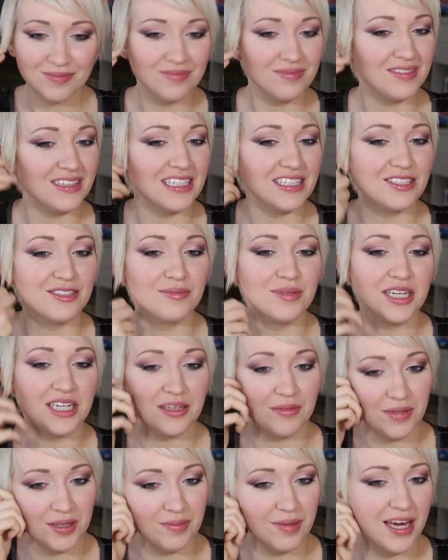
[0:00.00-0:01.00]
these are
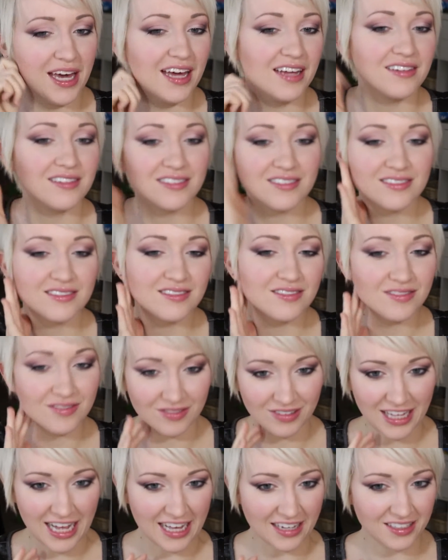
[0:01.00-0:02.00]
making me mad.
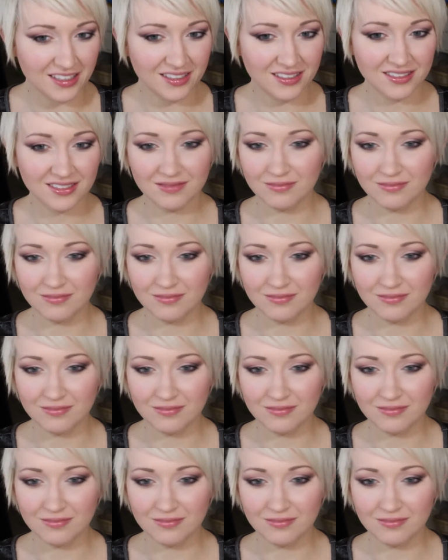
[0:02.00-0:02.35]
Flat.